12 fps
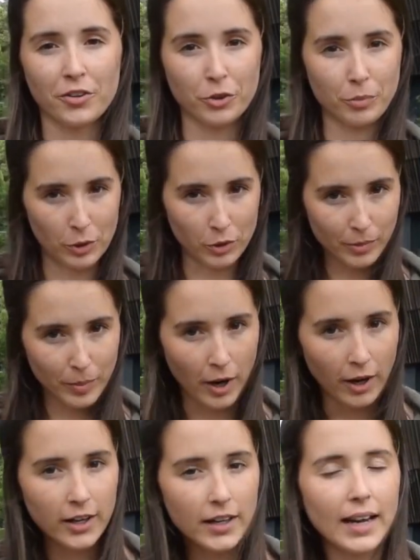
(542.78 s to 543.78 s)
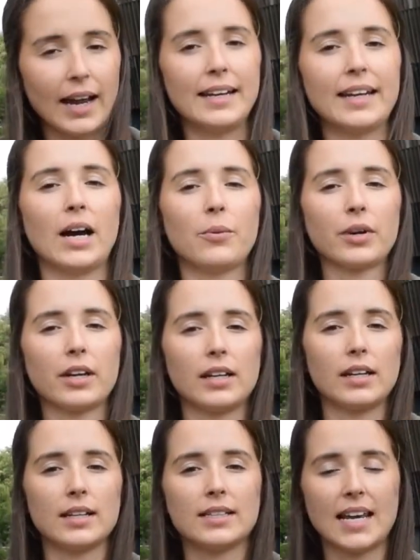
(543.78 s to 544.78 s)
through Bute Park, and now we're
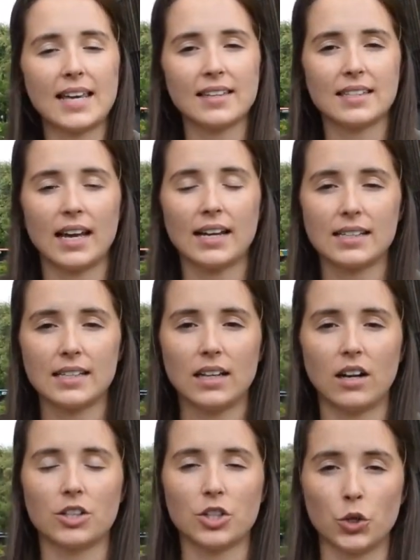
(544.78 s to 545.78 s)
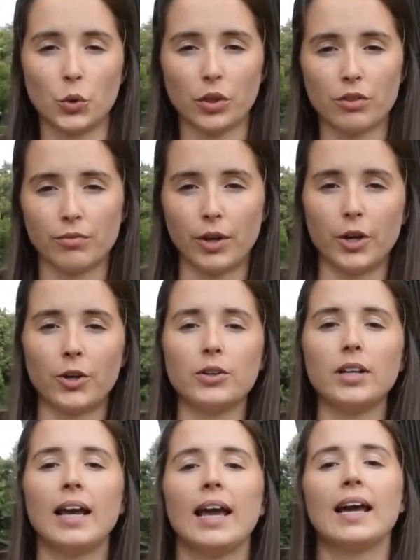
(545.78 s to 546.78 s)
gonna take this exit onto North
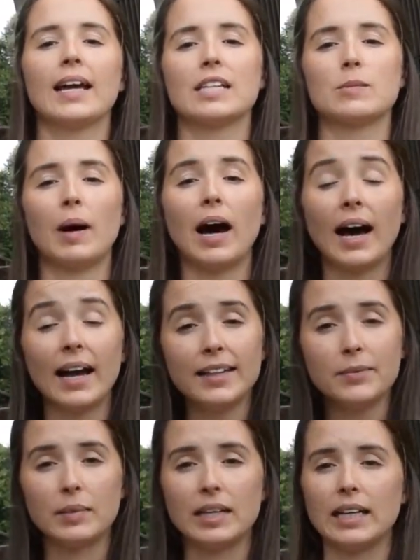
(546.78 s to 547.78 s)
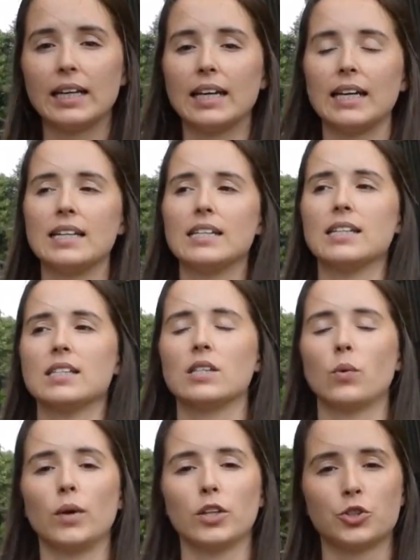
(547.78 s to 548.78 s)
Road, because behind me is
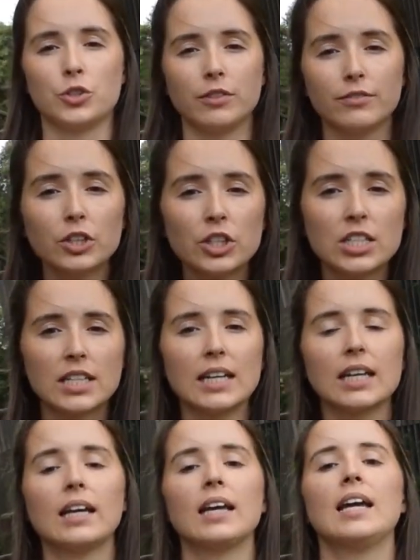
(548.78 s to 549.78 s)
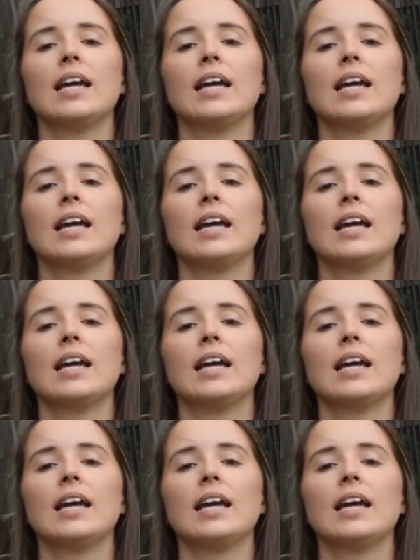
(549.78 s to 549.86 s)
the Welsh University,